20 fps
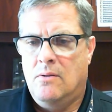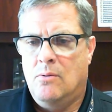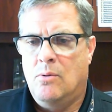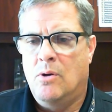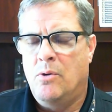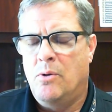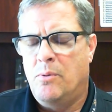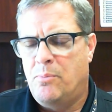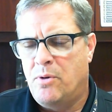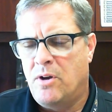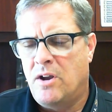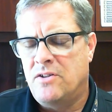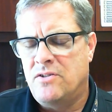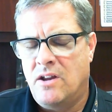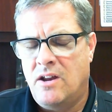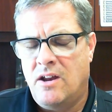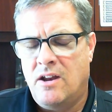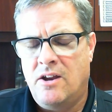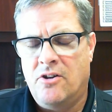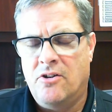Yeah, well, we
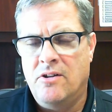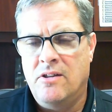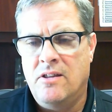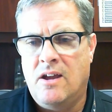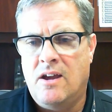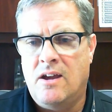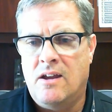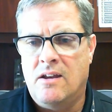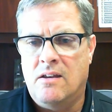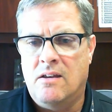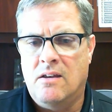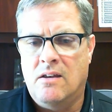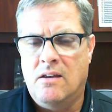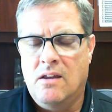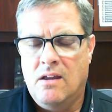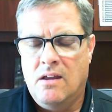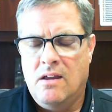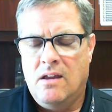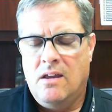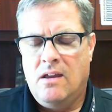appreciate hearing that, and
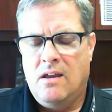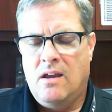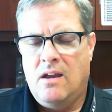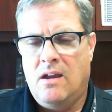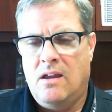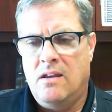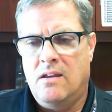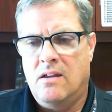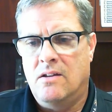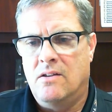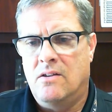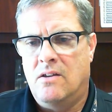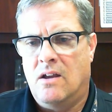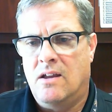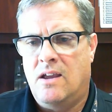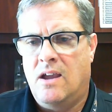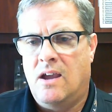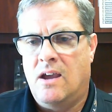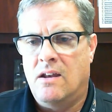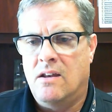
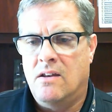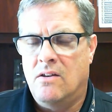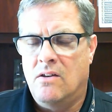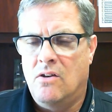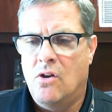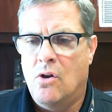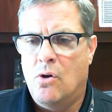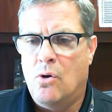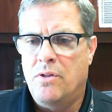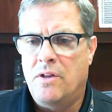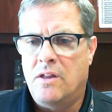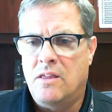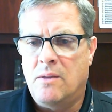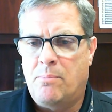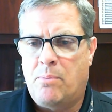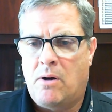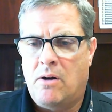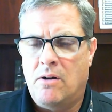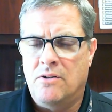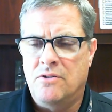again, know that the
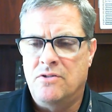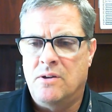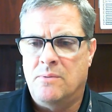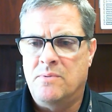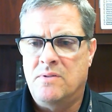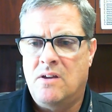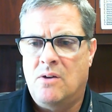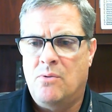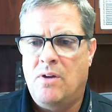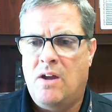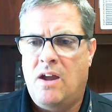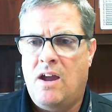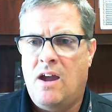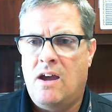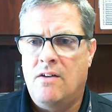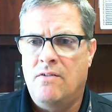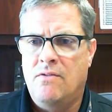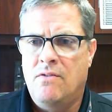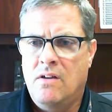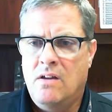partnerships that we
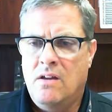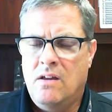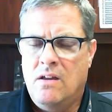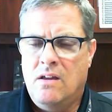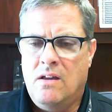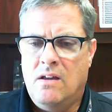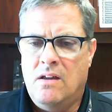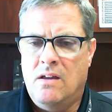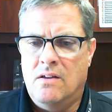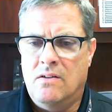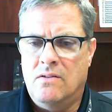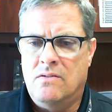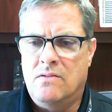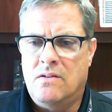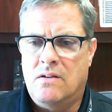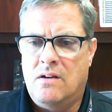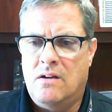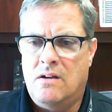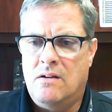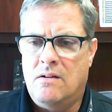have is
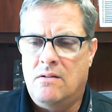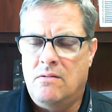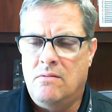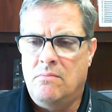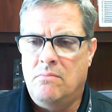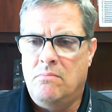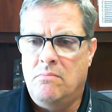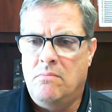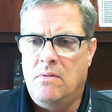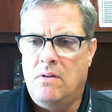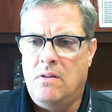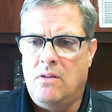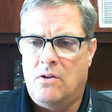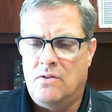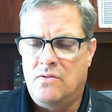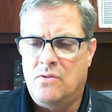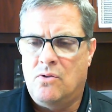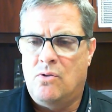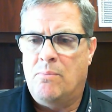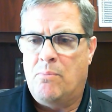they're
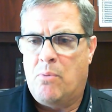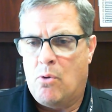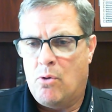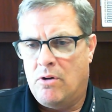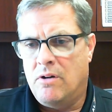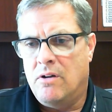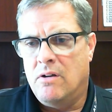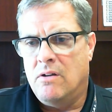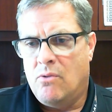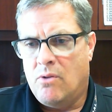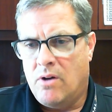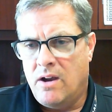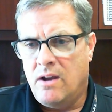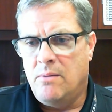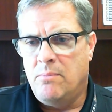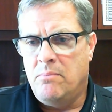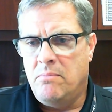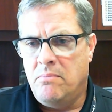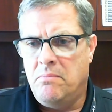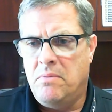so important, right?
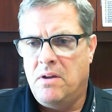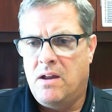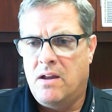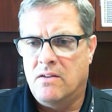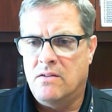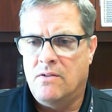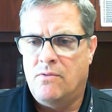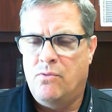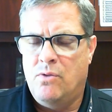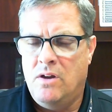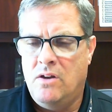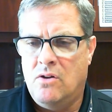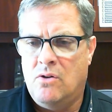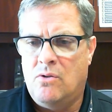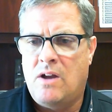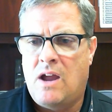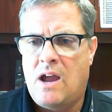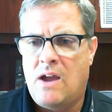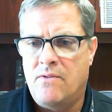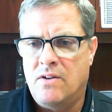Because if we
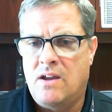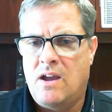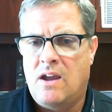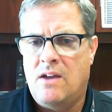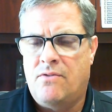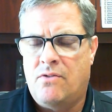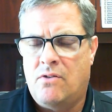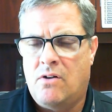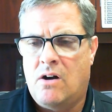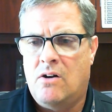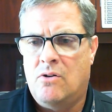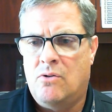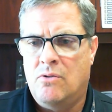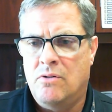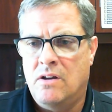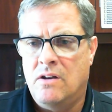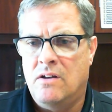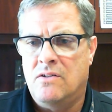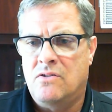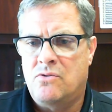don't advocate for our
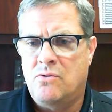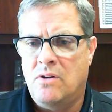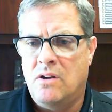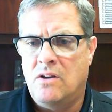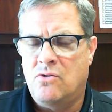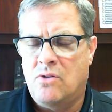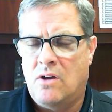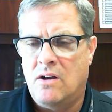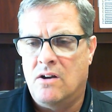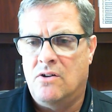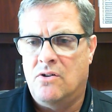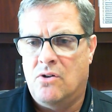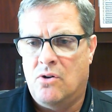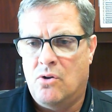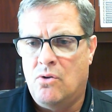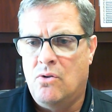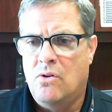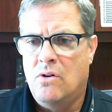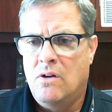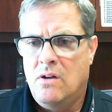own industry and try to
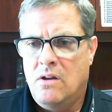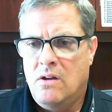grow,